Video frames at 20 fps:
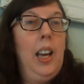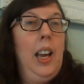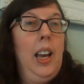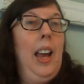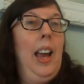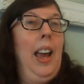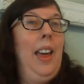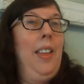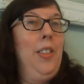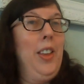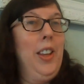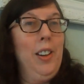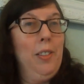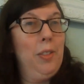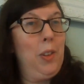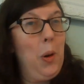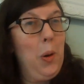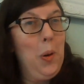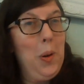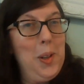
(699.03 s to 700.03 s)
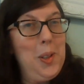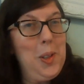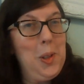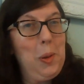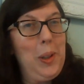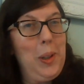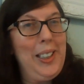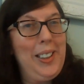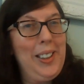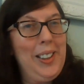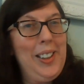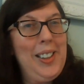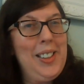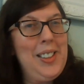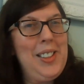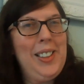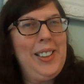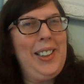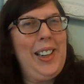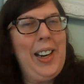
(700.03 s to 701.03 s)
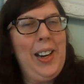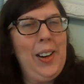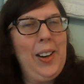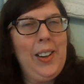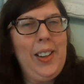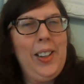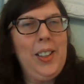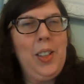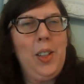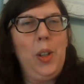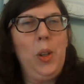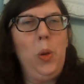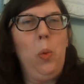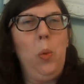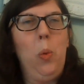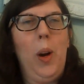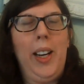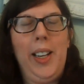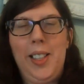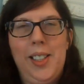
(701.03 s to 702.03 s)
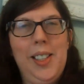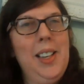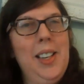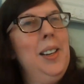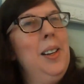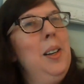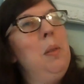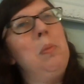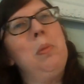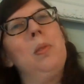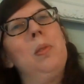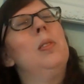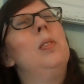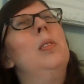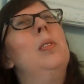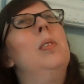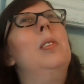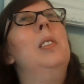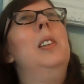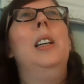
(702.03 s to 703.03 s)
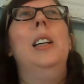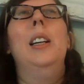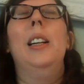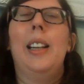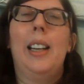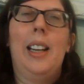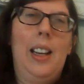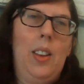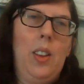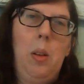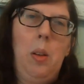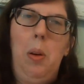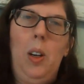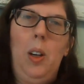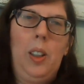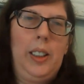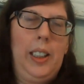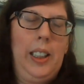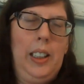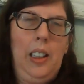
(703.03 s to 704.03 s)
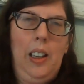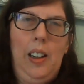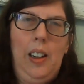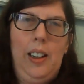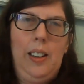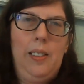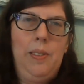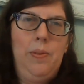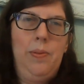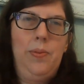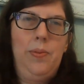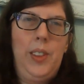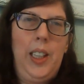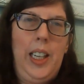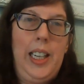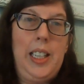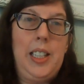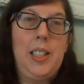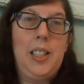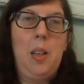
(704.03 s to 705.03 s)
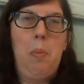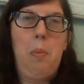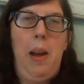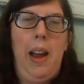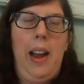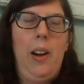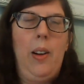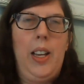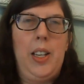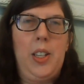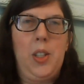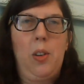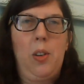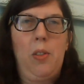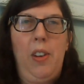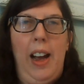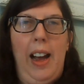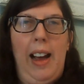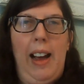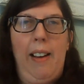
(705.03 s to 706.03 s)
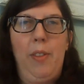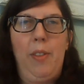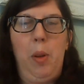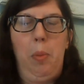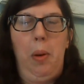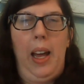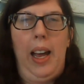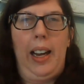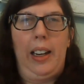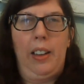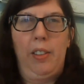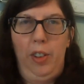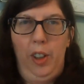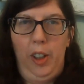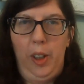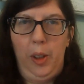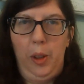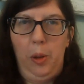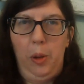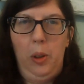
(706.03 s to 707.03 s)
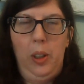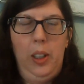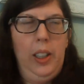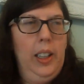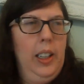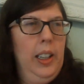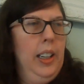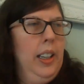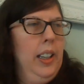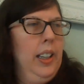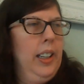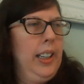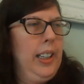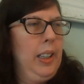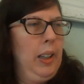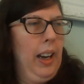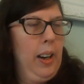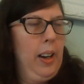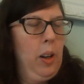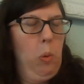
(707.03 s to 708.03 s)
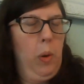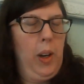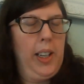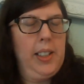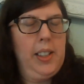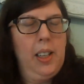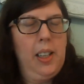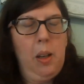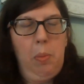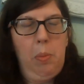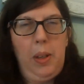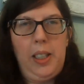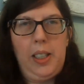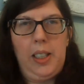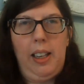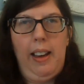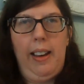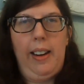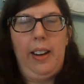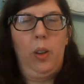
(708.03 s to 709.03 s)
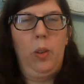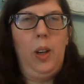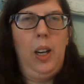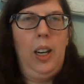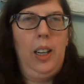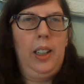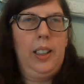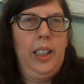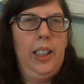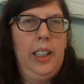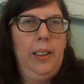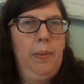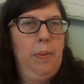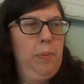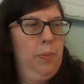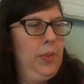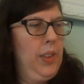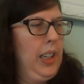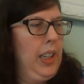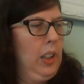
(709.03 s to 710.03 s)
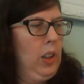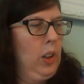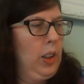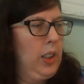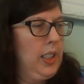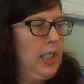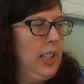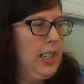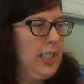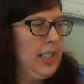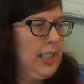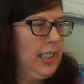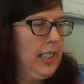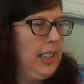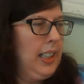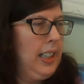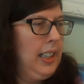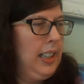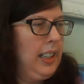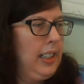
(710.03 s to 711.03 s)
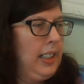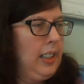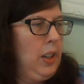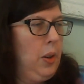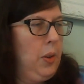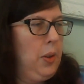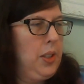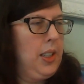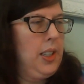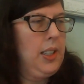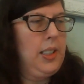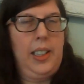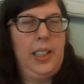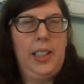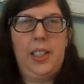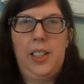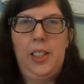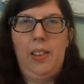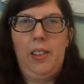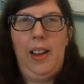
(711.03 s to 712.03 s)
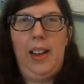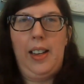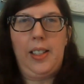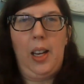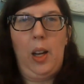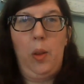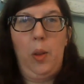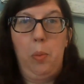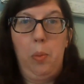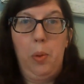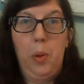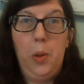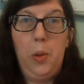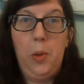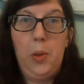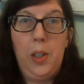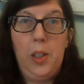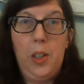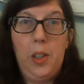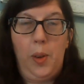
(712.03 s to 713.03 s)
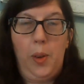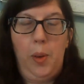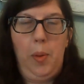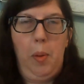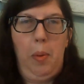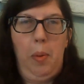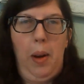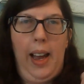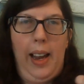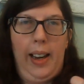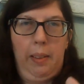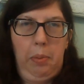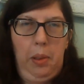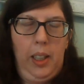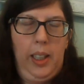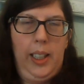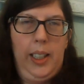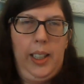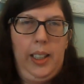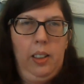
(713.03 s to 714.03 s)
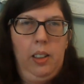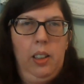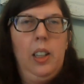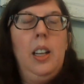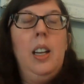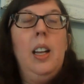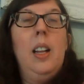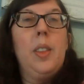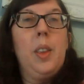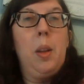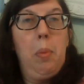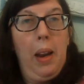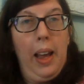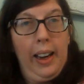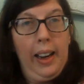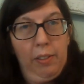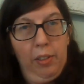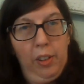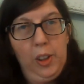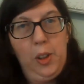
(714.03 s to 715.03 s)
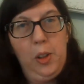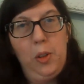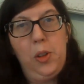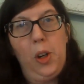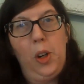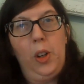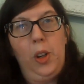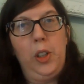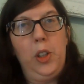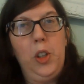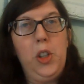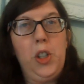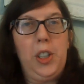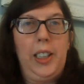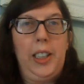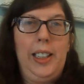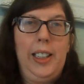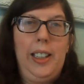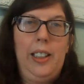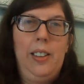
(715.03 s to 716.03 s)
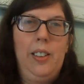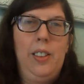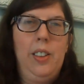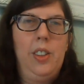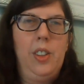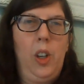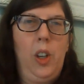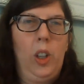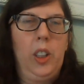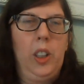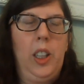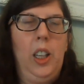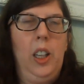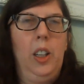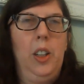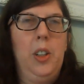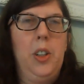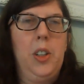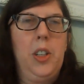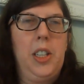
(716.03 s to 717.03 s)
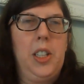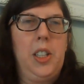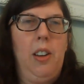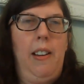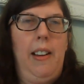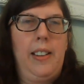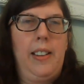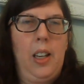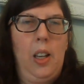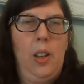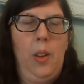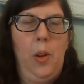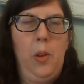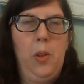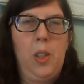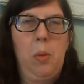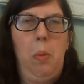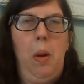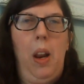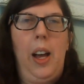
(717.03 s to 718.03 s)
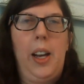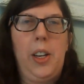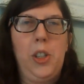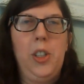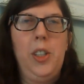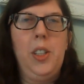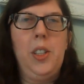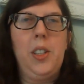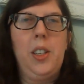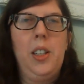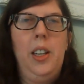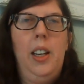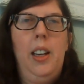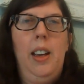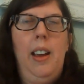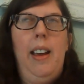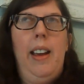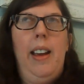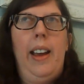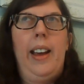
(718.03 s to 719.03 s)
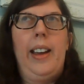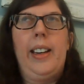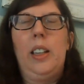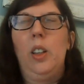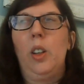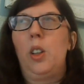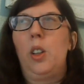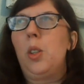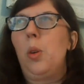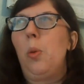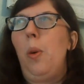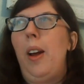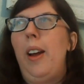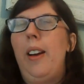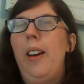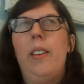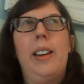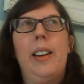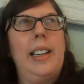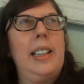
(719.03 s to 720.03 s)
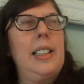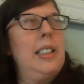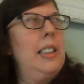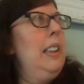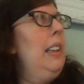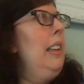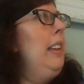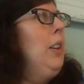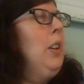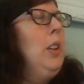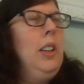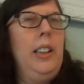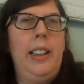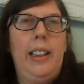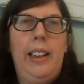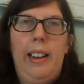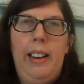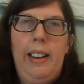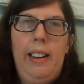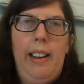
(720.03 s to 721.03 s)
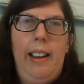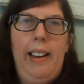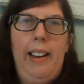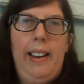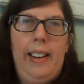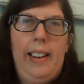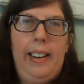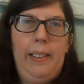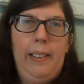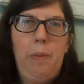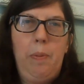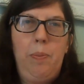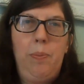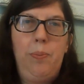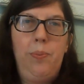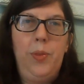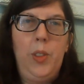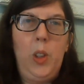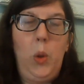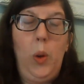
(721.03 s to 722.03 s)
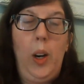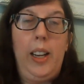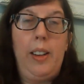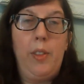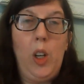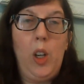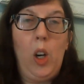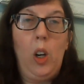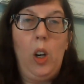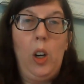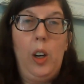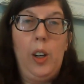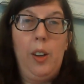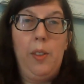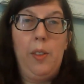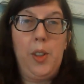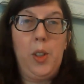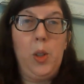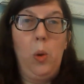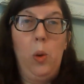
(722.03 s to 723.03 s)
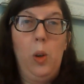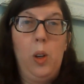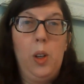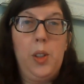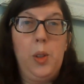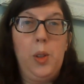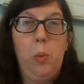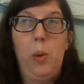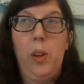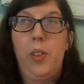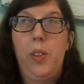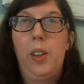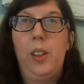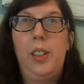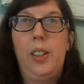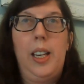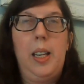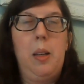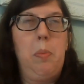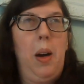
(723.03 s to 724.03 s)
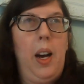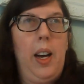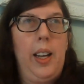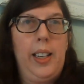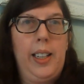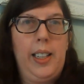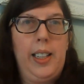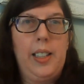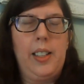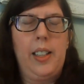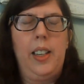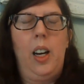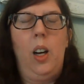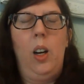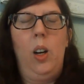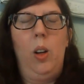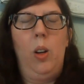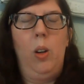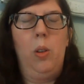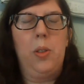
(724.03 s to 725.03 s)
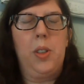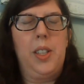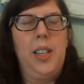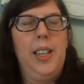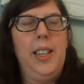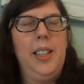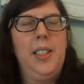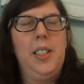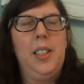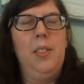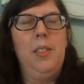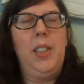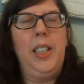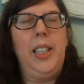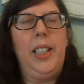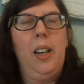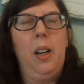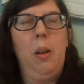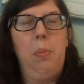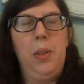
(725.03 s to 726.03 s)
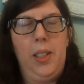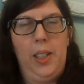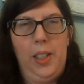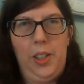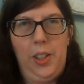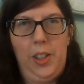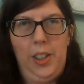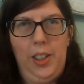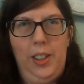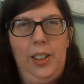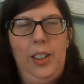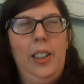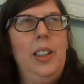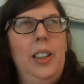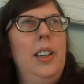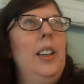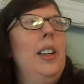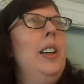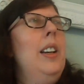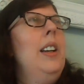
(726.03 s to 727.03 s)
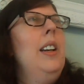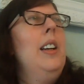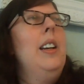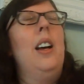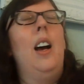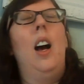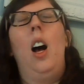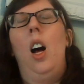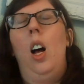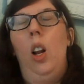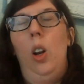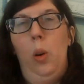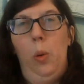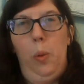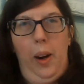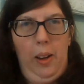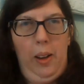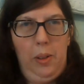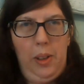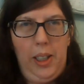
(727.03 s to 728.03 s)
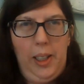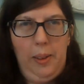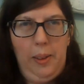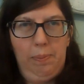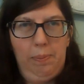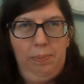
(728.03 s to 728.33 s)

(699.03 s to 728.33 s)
And then, of course, we cut to Garrett, who wakes up in the parking lot. He somehow has survived the black flu. He kind of wakes up, he's kind of groggy, he looks at his skin. He notices that he still has all the bruises from the black flake, the black glue turning your skin dark colors. He still has all those splotches. And he looks around and literally in a graveyard of sorts with dead bodies in all states of decomposition all around him.